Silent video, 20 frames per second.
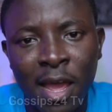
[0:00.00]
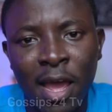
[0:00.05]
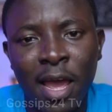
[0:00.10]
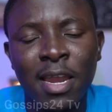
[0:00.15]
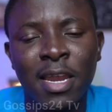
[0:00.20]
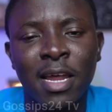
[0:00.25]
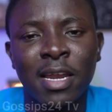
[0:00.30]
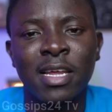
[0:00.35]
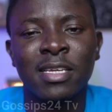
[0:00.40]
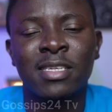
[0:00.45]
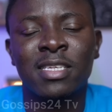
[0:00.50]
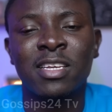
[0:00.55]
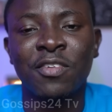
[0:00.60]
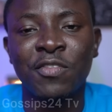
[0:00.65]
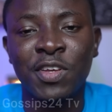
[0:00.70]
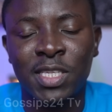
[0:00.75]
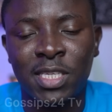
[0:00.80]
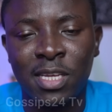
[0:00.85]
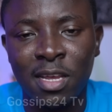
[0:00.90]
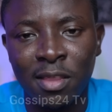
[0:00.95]
And at the
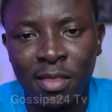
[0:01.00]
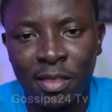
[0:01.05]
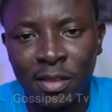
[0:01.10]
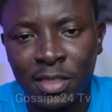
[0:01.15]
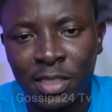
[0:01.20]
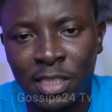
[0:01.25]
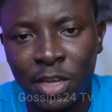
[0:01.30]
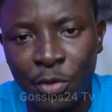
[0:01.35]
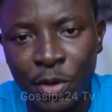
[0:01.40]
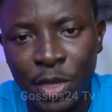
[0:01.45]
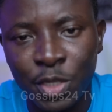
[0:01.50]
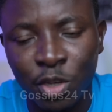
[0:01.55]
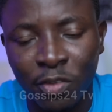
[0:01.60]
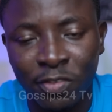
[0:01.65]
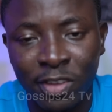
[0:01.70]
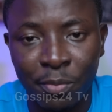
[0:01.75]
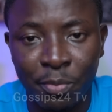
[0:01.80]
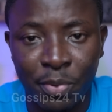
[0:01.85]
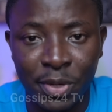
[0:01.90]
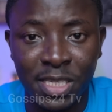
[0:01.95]
17th series of
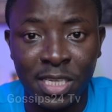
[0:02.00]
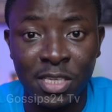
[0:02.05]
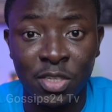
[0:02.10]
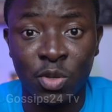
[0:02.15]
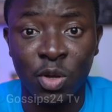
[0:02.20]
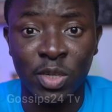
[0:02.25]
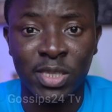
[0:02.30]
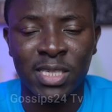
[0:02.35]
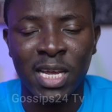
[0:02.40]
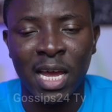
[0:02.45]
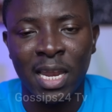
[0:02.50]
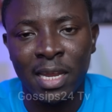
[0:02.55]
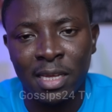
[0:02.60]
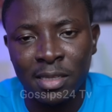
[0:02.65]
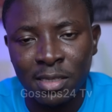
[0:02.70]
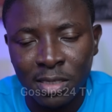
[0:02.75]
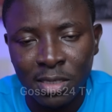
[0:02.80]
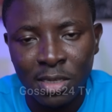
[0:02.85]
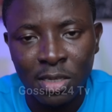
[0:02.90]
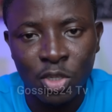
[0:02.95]
the Britain's Got
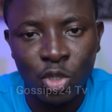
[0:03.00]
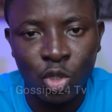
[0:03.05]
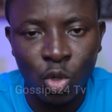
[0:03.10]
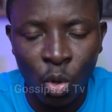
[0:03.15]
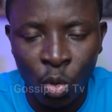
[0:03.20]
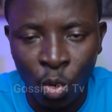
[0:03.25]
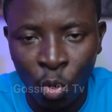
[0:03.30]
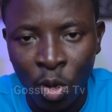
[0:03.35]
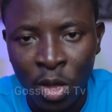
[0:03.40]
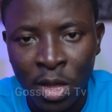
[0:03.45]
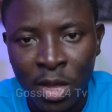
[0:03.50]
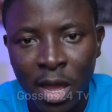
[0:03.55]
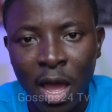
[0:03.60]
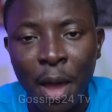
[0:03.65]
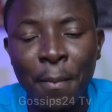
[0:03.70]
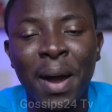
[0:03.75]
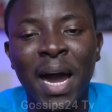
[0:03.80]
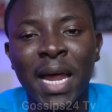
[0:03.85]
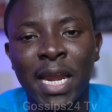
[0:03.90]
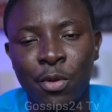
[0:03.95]
Talent show, no, a
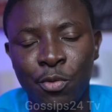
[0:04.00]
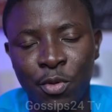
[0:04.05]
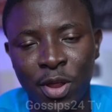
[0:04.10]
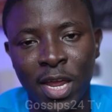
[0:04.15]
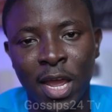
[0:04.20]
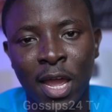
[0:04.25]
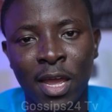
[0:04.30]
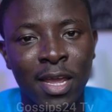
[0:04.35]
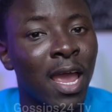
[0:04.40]
band here.